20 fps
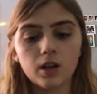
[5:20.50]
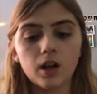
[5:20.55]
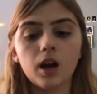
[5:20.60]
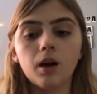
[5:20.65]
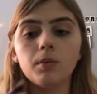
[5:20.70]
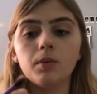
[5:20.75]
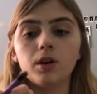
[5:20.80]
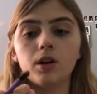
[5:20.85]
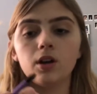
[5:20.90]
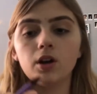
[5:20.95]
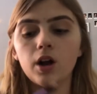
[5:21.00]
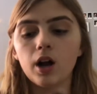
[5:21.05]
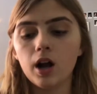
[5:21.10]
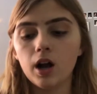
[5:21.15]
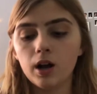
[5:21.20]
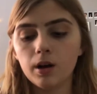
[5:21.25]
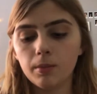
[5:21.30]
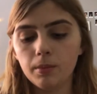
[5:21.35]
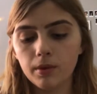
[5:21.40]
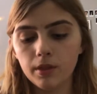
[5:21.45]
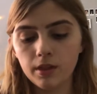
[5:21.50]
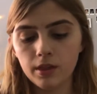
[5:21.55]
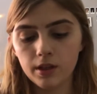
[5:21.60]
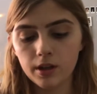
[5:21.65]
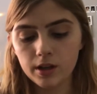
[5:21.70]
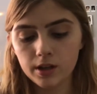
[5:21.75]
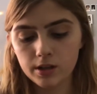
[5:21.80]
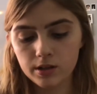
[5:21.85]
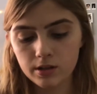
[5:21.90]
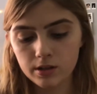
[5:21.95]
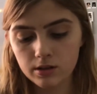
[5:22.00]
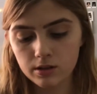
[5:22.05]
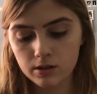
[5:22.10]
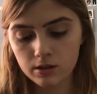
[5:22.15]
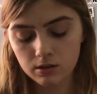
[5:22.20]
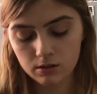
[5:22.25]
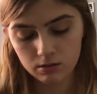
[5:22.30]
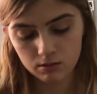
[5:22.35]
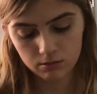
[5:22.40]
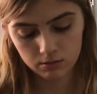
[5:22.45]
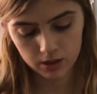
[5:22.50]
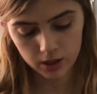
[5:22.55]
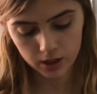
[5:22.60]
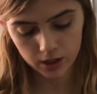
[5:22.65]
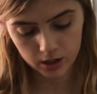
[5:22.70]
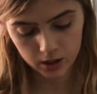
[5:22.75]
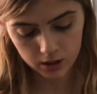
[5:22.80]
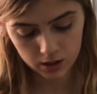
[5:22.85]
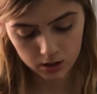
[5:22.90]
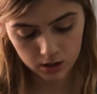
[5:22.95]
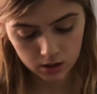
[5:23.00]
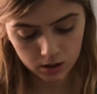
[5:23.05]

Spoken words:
I'm gonna grab this, oh dear,